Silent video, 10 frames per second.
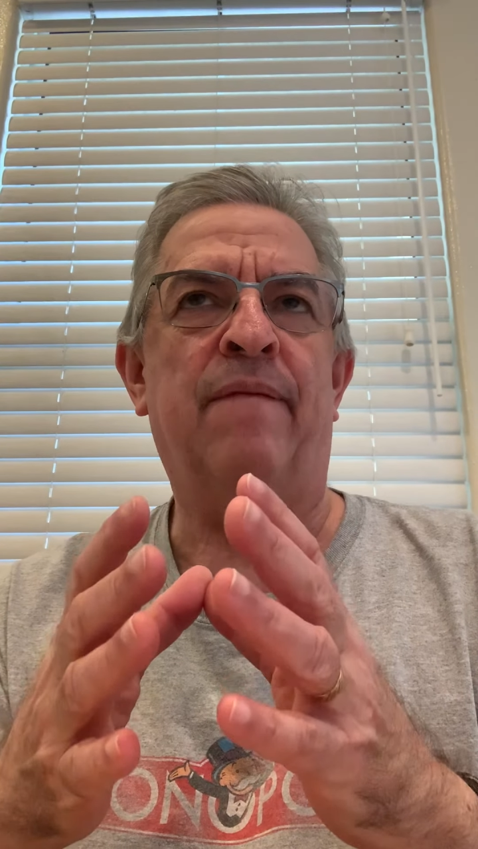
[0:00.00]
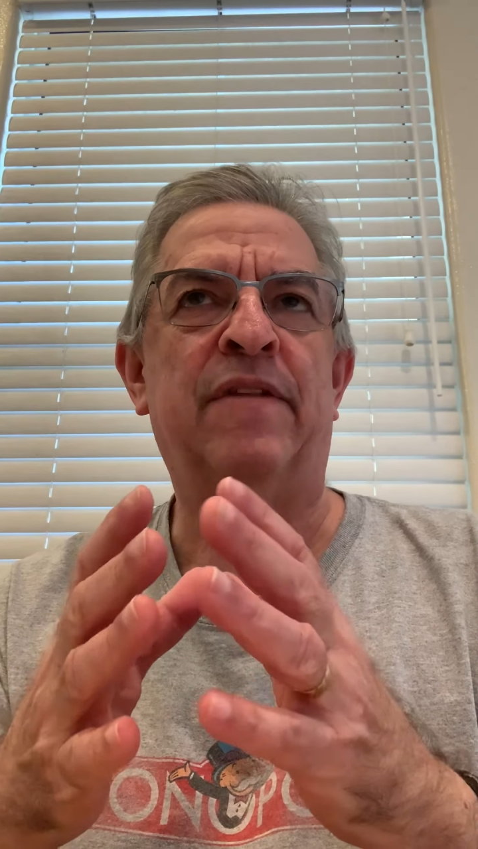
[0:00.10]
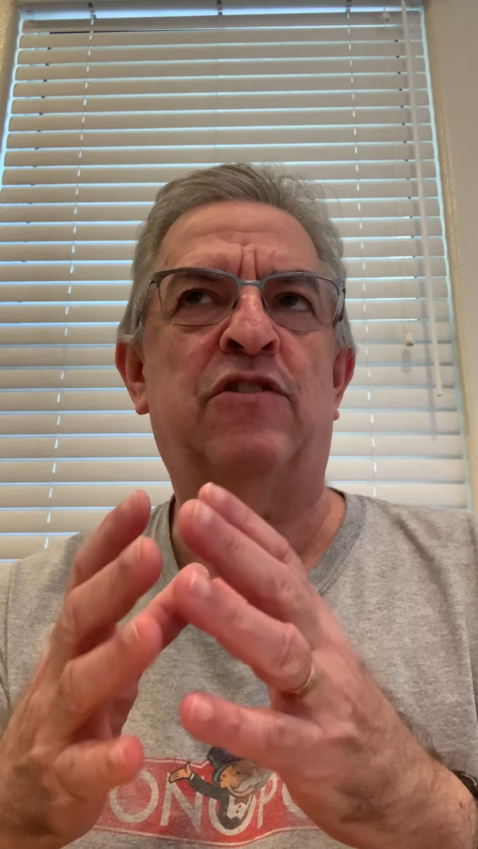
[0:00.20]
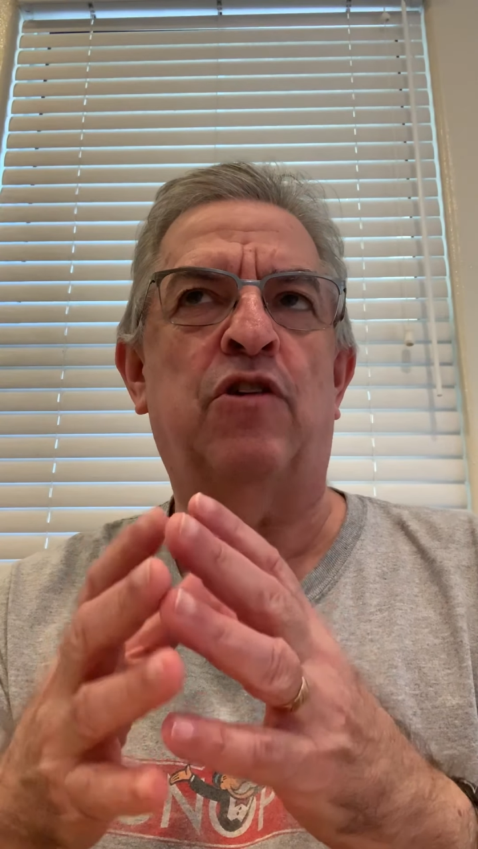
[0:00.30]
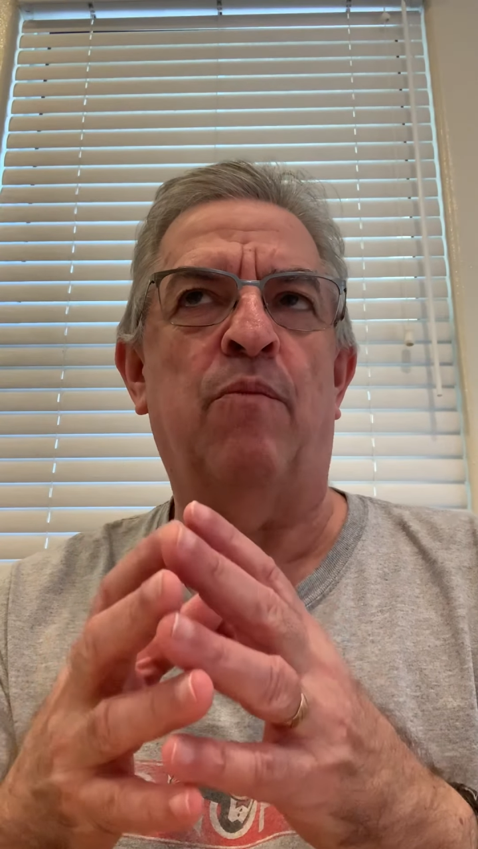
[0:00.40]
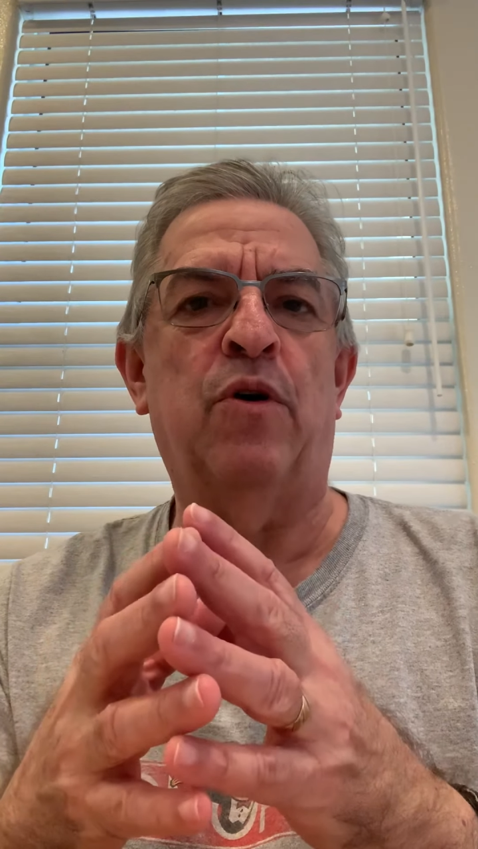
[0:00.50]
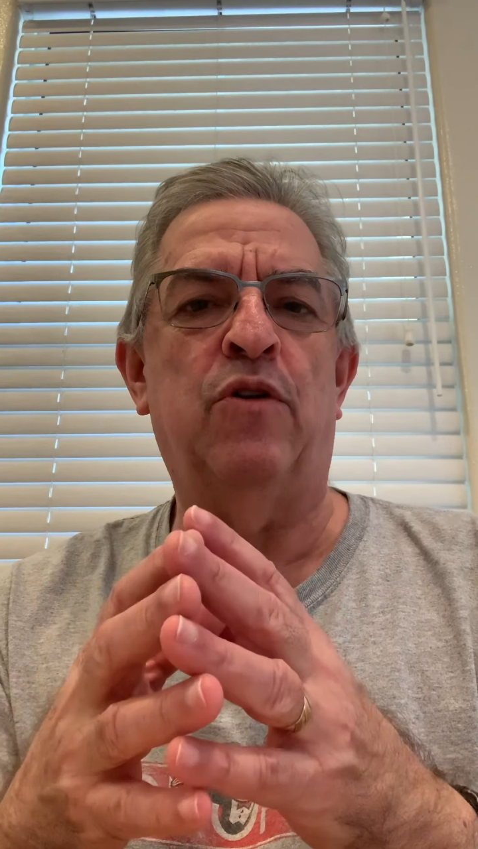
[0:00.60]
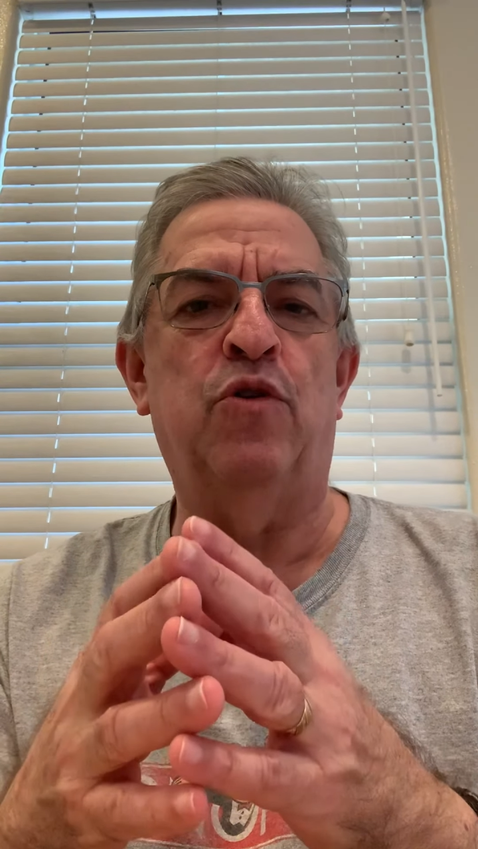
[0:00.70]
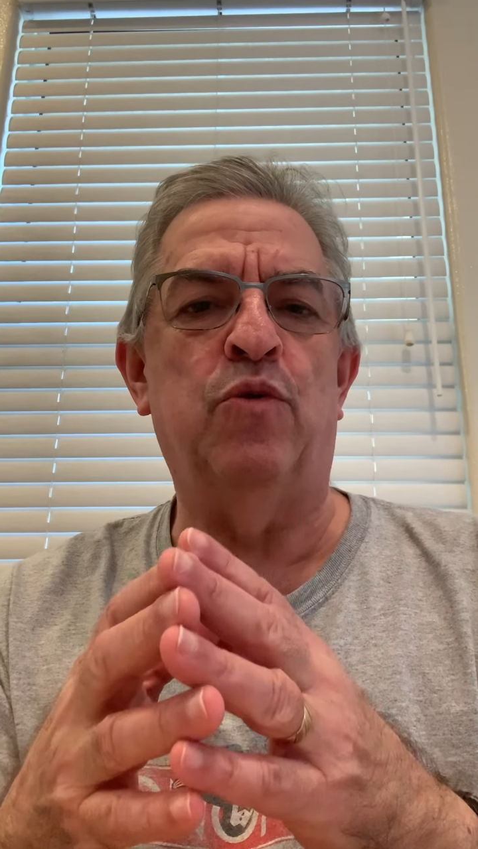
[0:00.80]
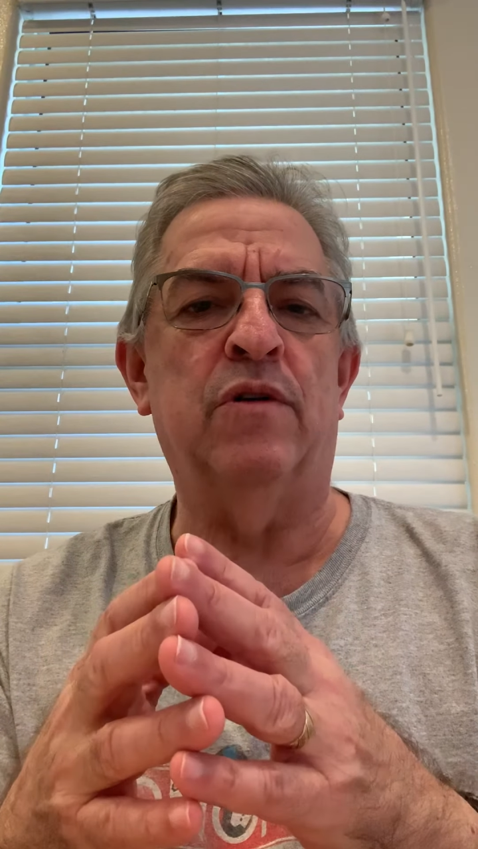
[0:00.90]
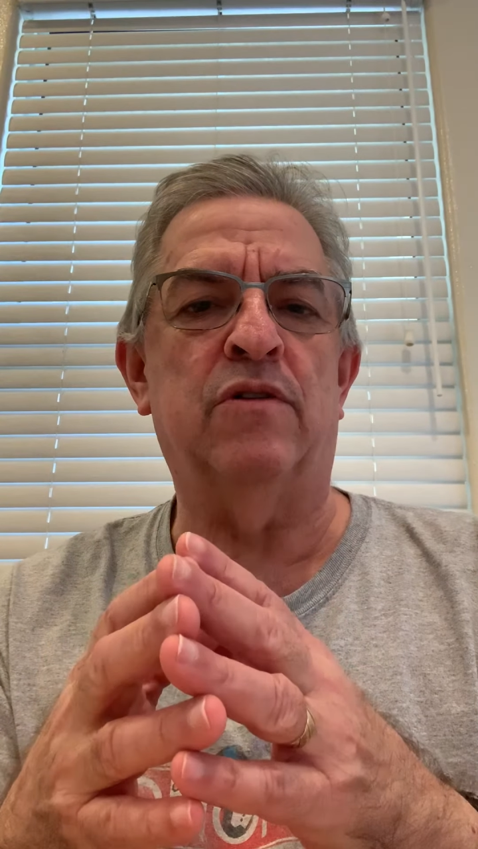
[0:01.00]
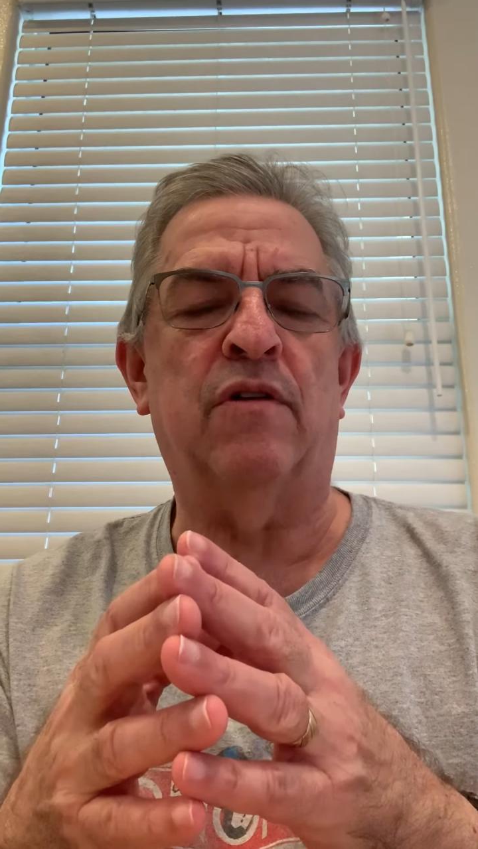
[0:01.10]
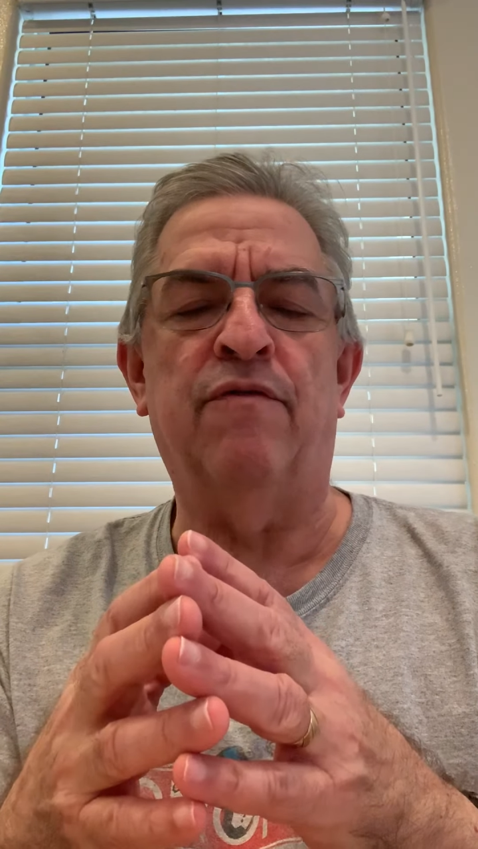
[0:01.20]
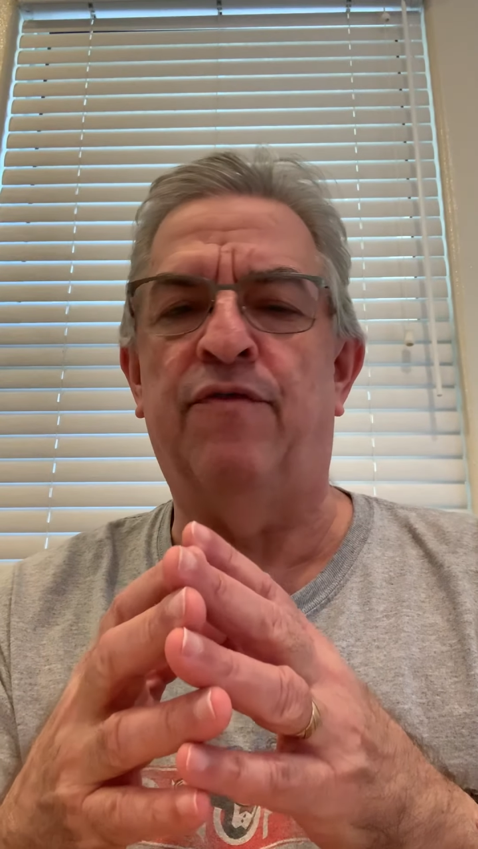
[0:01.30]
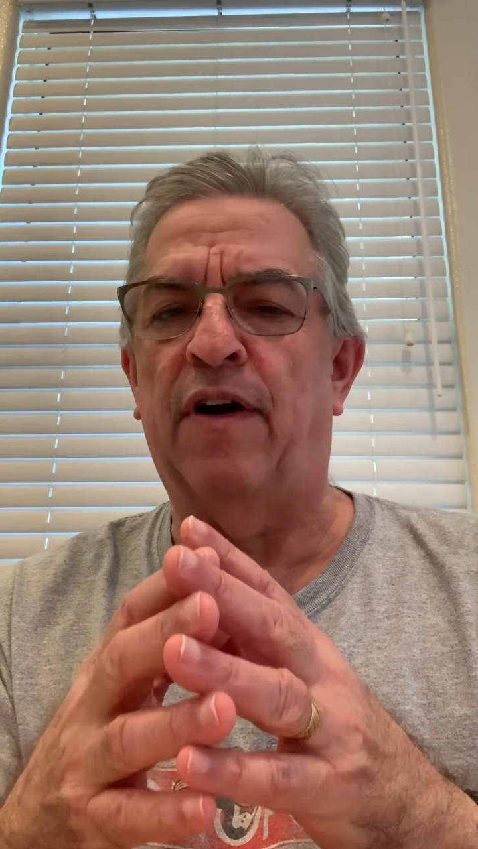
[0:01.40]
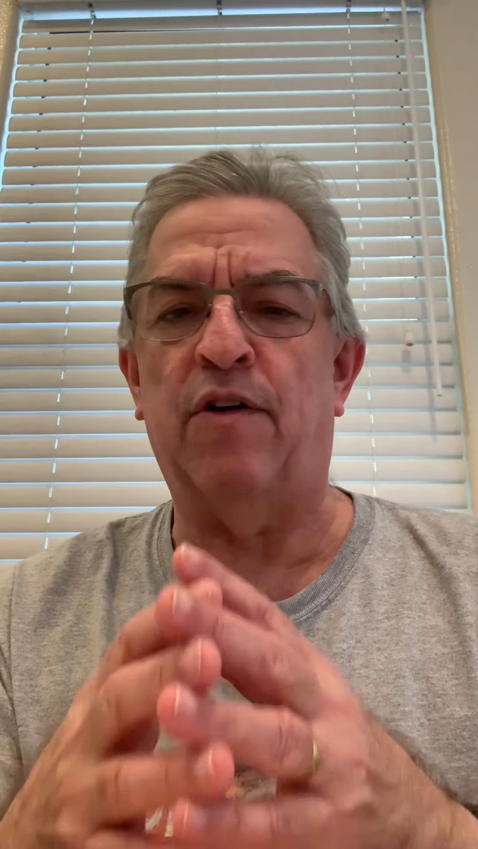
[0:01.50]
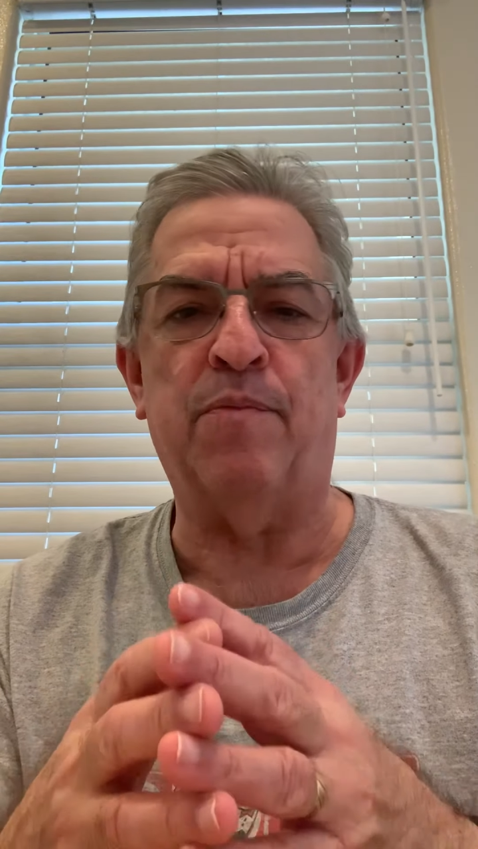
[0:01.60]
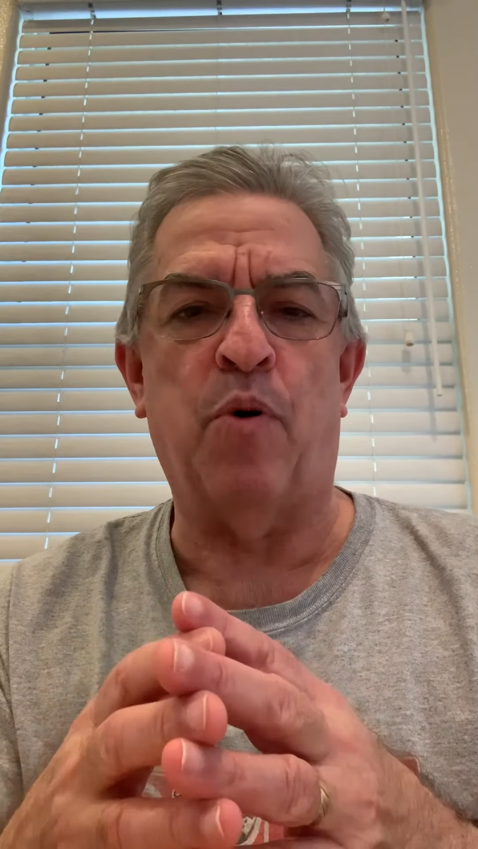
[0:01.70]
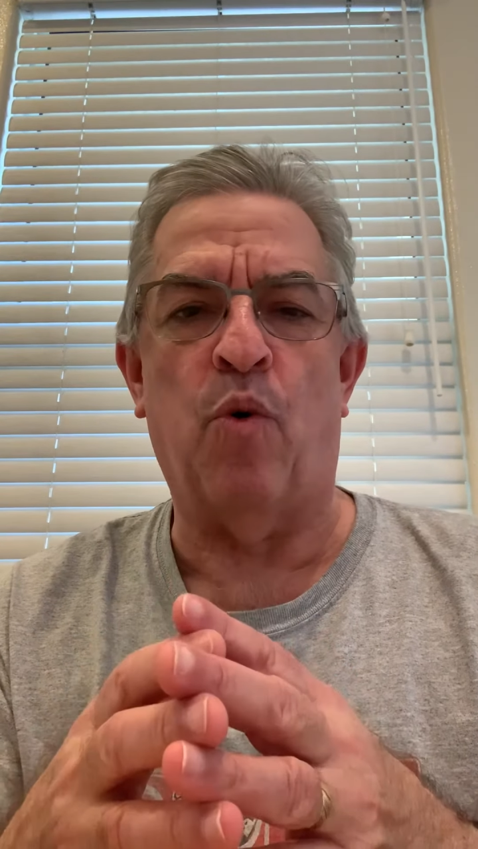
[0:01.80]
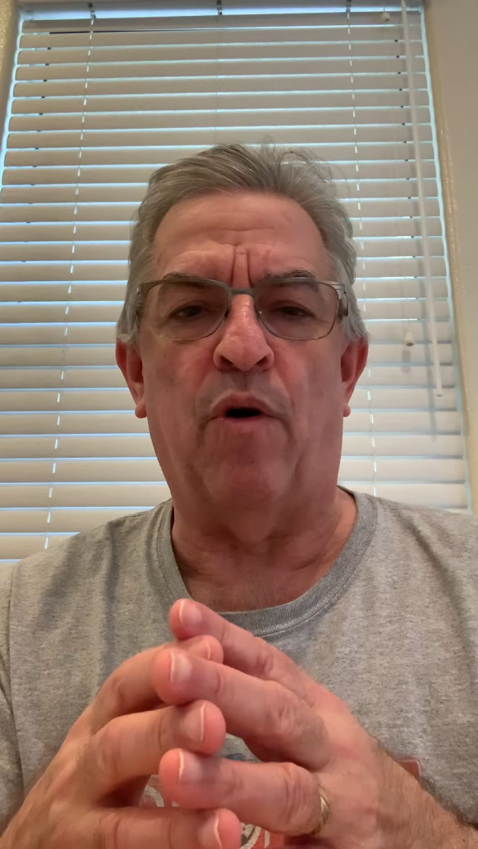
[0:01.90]
someone who is very
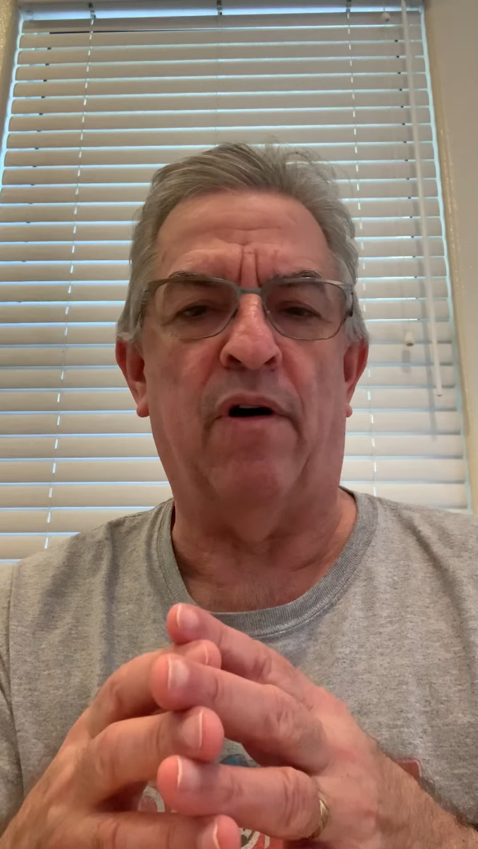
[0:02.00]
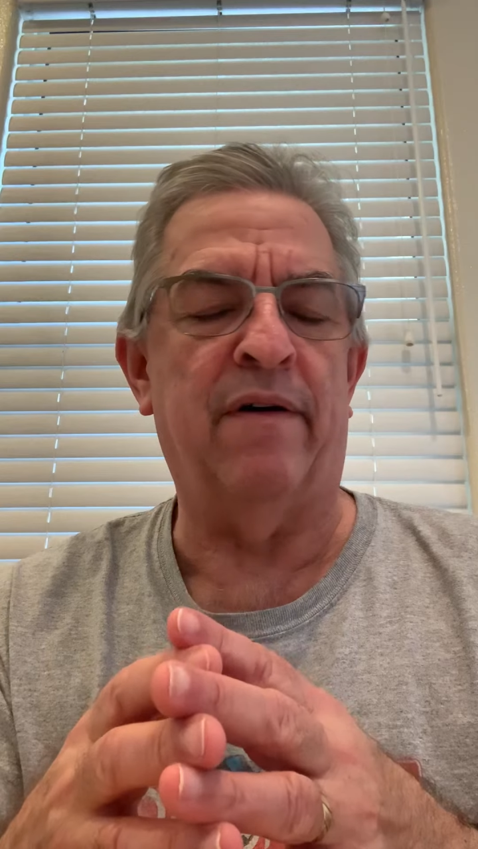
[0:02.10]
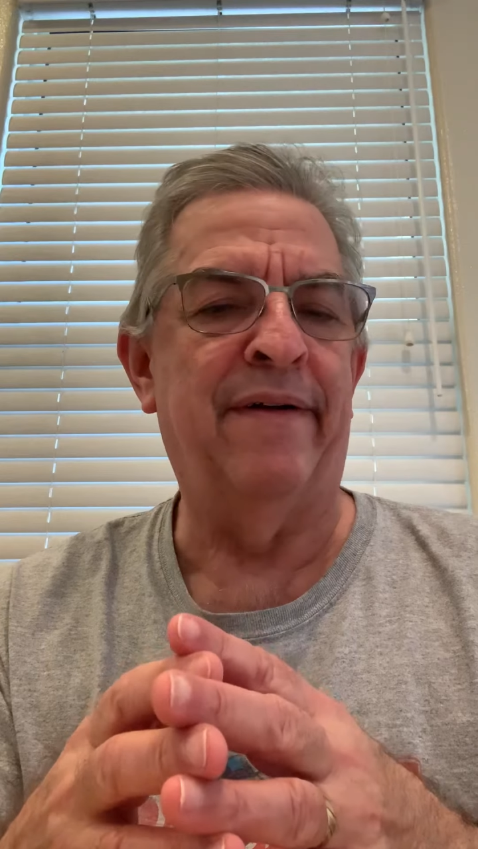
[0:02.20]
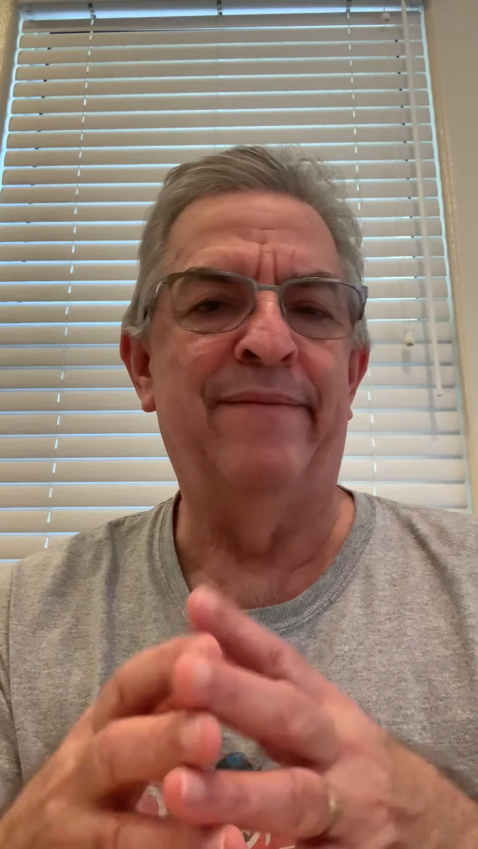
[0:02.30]
poor